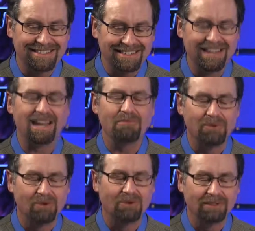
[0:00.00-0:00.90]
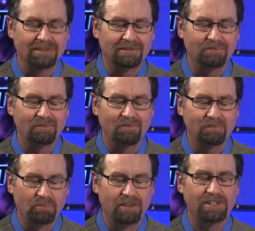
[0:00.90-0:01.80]
same old
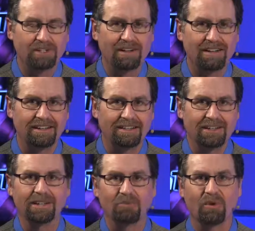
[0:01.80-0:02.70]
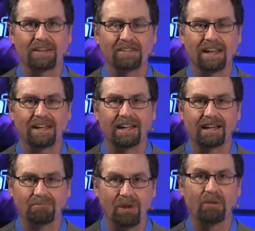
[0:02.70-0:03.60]
preacher on Sunday morning standing
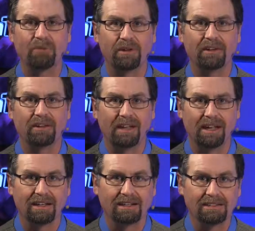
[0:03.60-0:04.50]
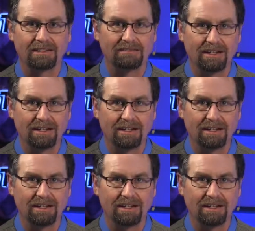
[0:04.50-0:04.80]
at a pulpit and,